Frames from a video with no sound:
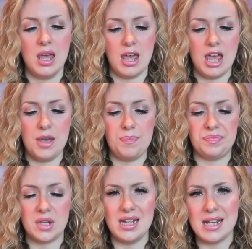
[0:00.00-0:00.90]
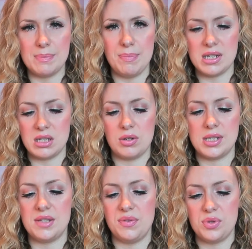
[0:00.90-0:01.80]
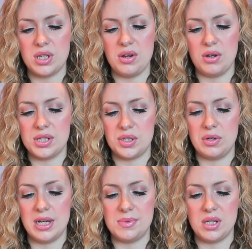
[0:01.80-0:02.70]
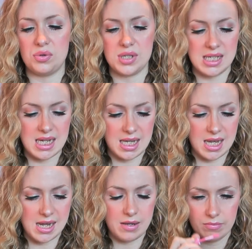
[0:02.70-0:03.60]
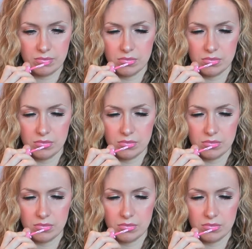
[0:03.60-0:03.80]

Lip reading: NYX Butter Glosses feel so nice on your lips. They're not sticky.